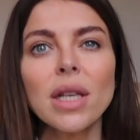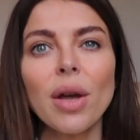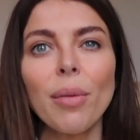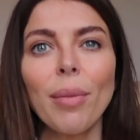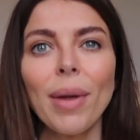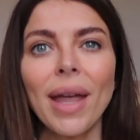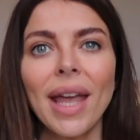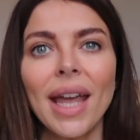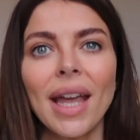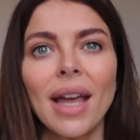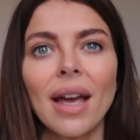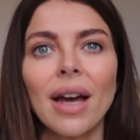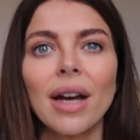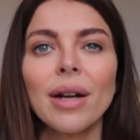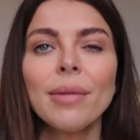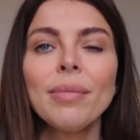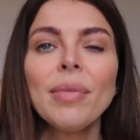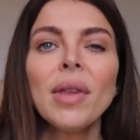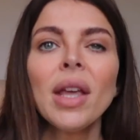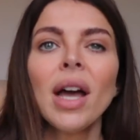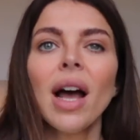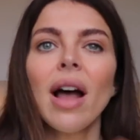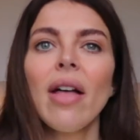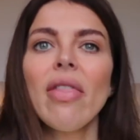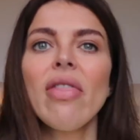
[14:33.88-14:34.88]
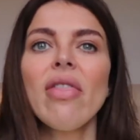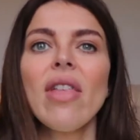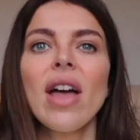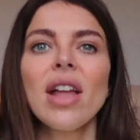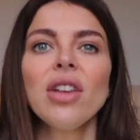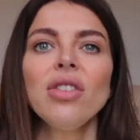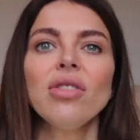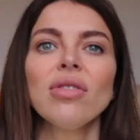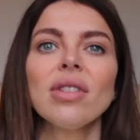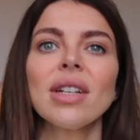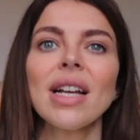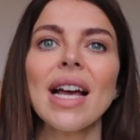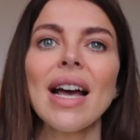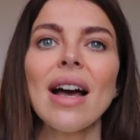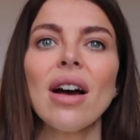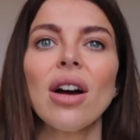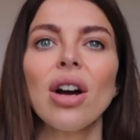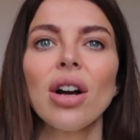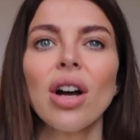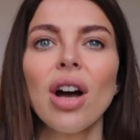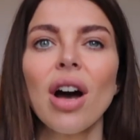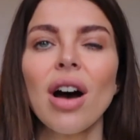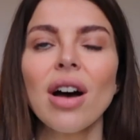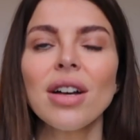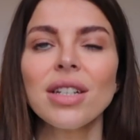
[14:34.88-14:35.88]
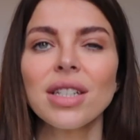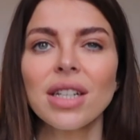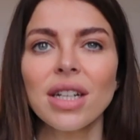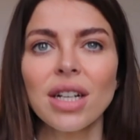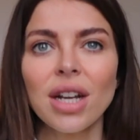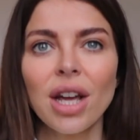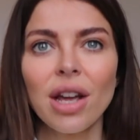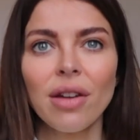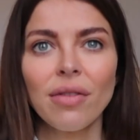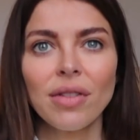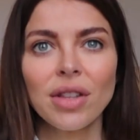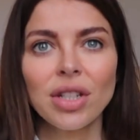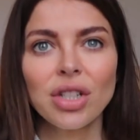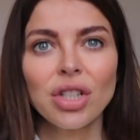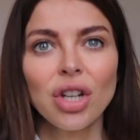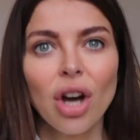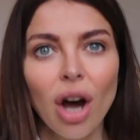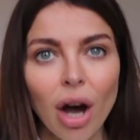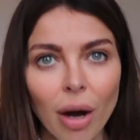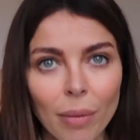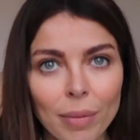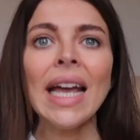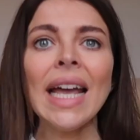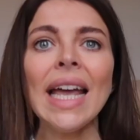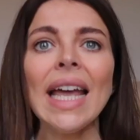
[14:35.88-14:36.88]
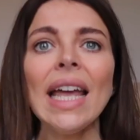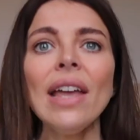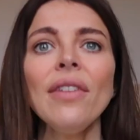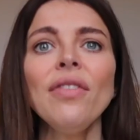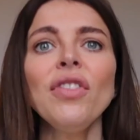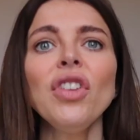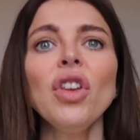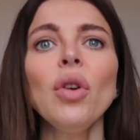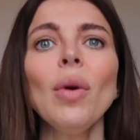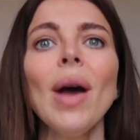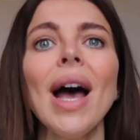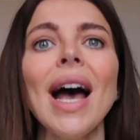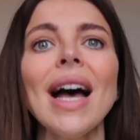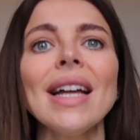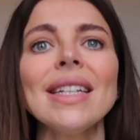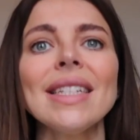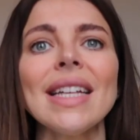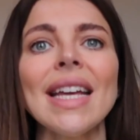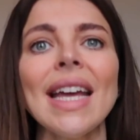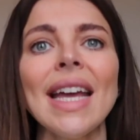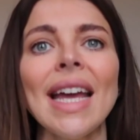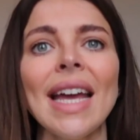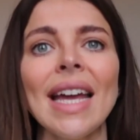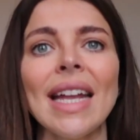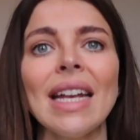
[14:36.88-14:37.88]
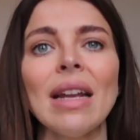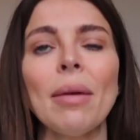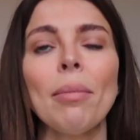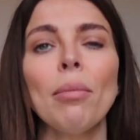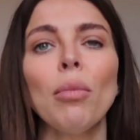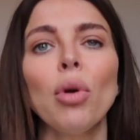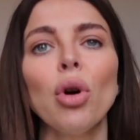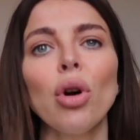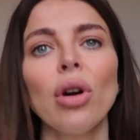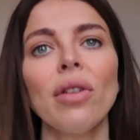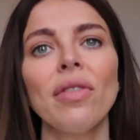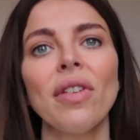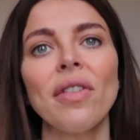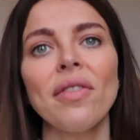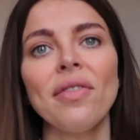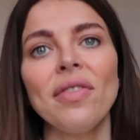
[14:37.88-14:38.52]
up here, and then your cardigan over the top. If you add in more of a